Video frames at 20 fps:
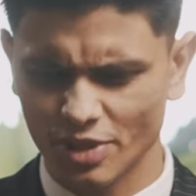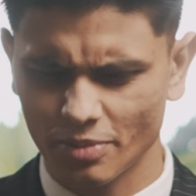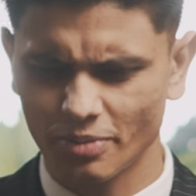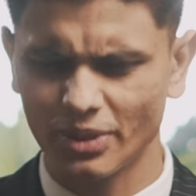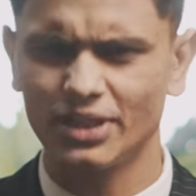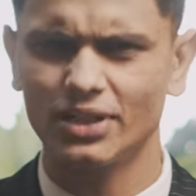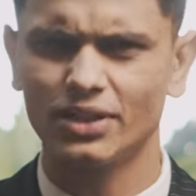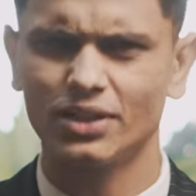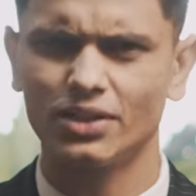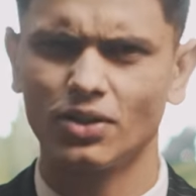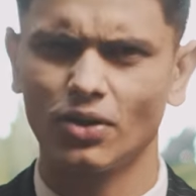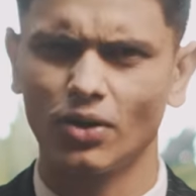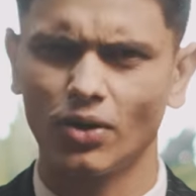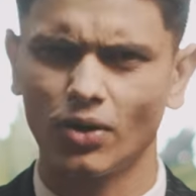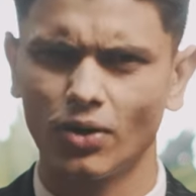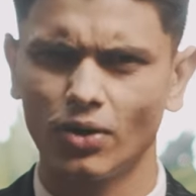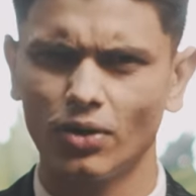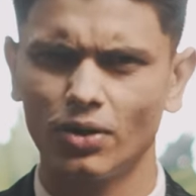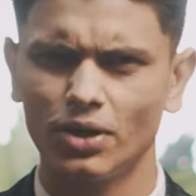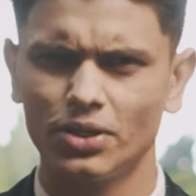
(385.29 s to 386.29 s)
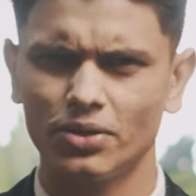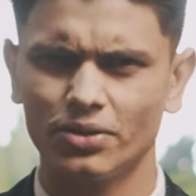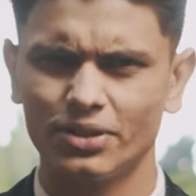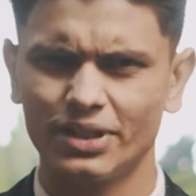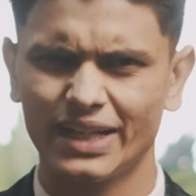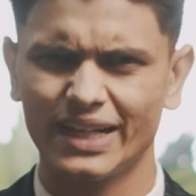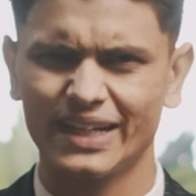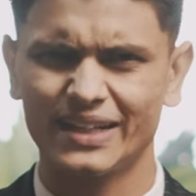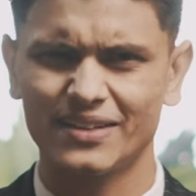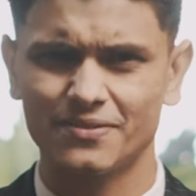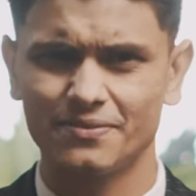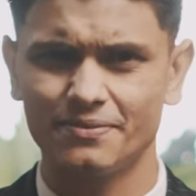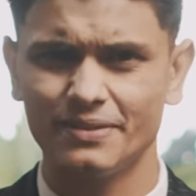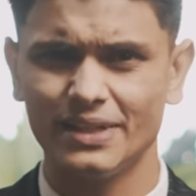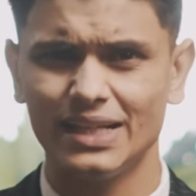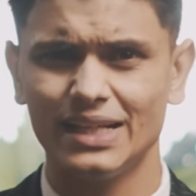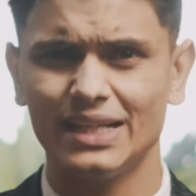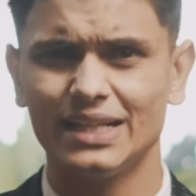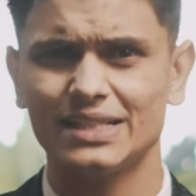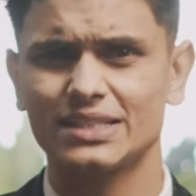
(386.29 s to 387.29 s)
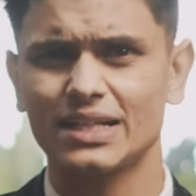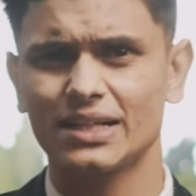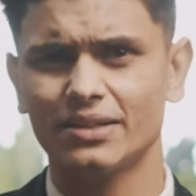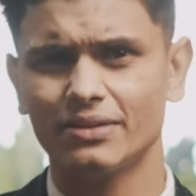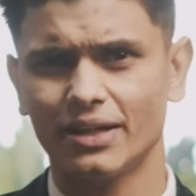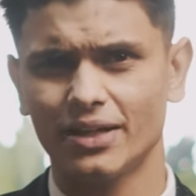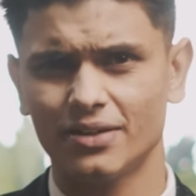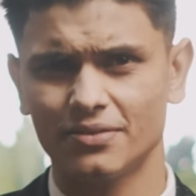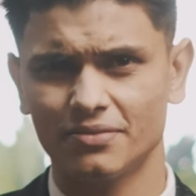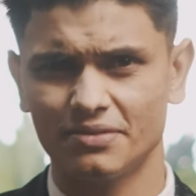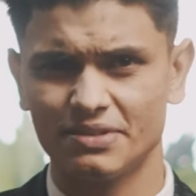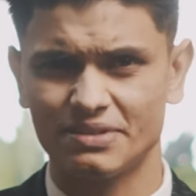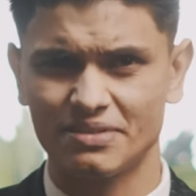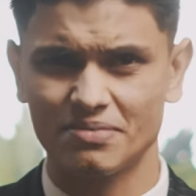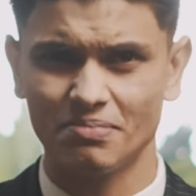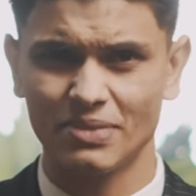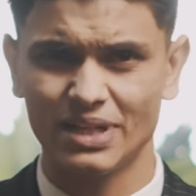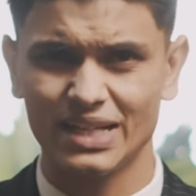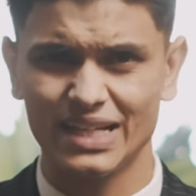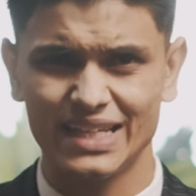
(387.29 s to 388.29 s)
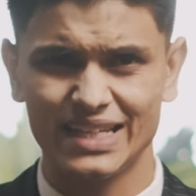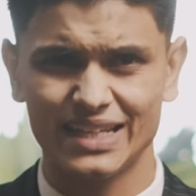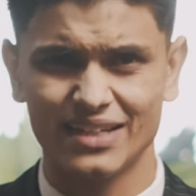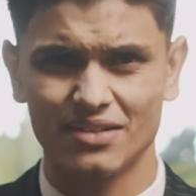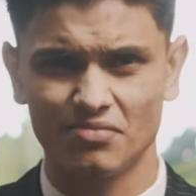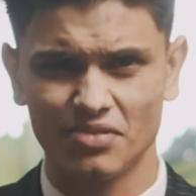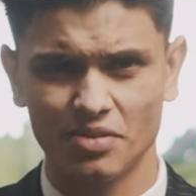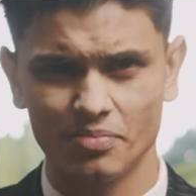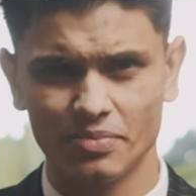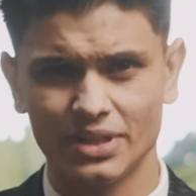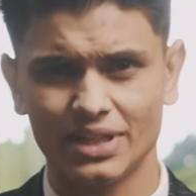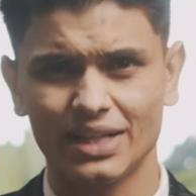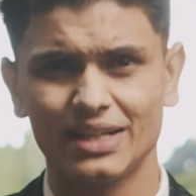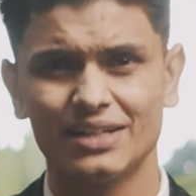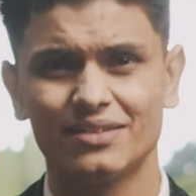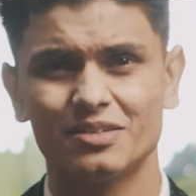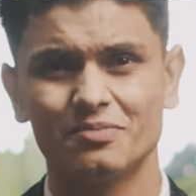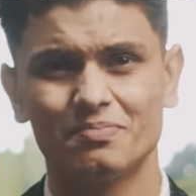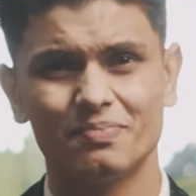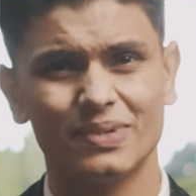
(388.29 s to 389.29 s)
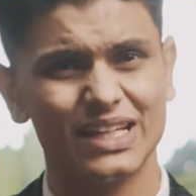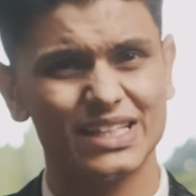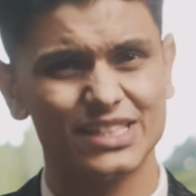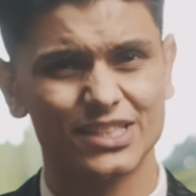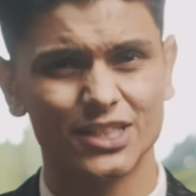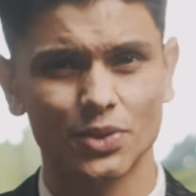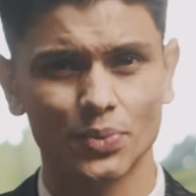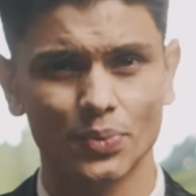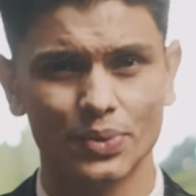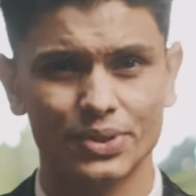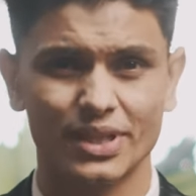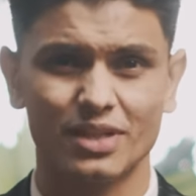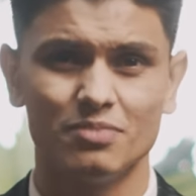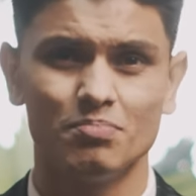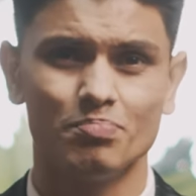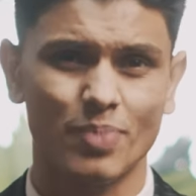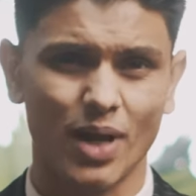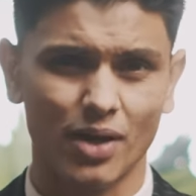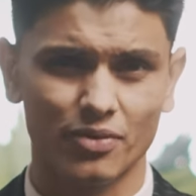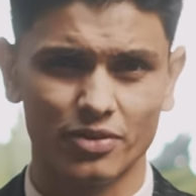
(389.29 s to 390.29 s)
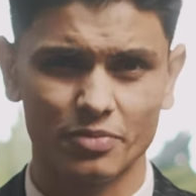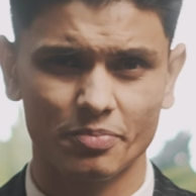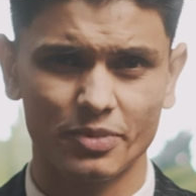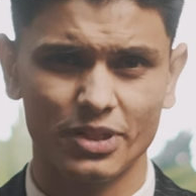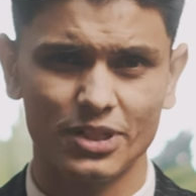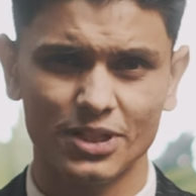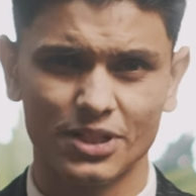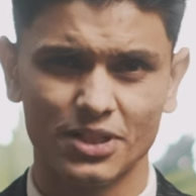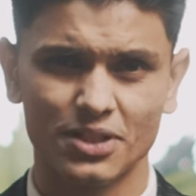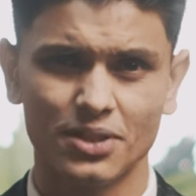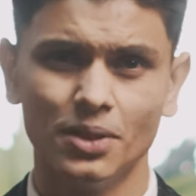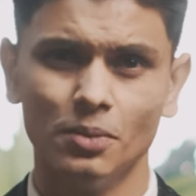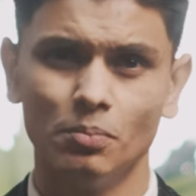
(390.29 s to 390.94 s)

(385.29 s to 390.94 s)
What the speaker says: abandon all your negative feelings that you have with money and women and replace it with empowerment,